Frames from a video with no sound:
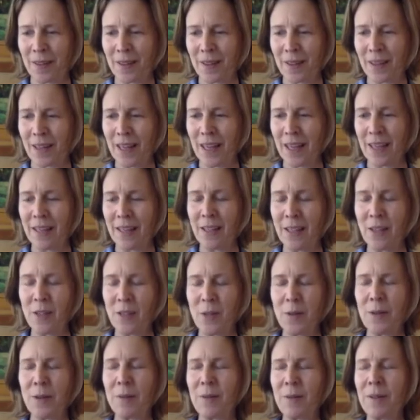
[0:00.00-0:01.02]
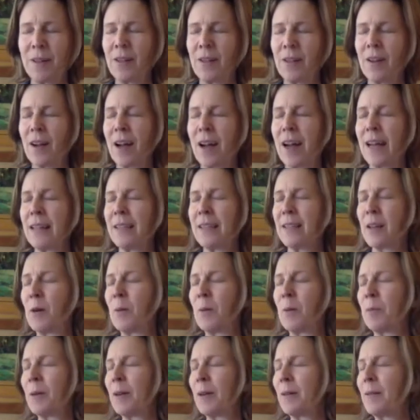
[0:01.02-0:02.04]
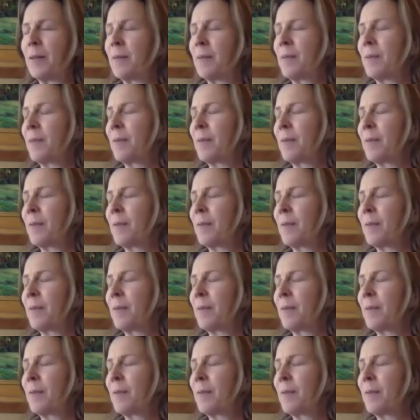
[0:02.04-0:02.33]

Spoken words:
And then do it with your eyes open.